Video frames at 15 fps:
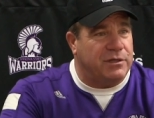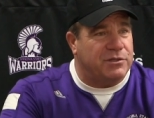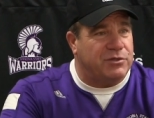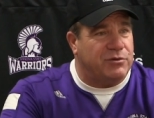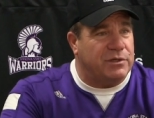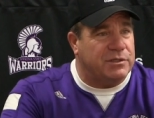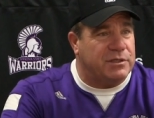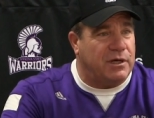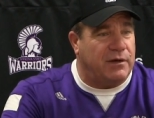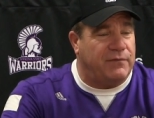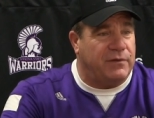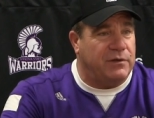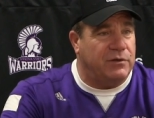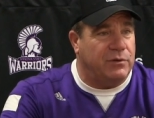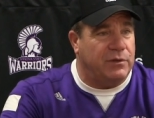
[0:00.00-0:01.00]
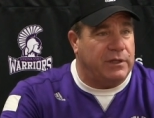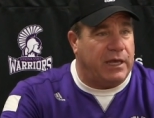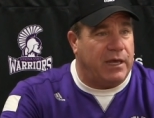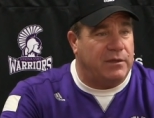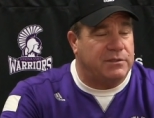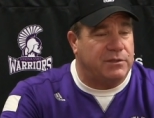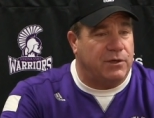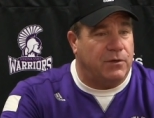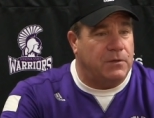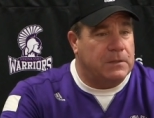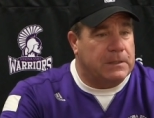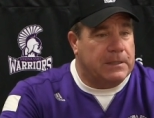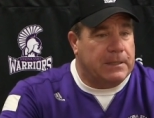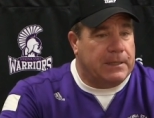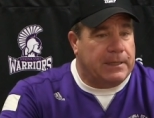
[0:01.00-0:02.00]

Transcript: history stuff and doing that. So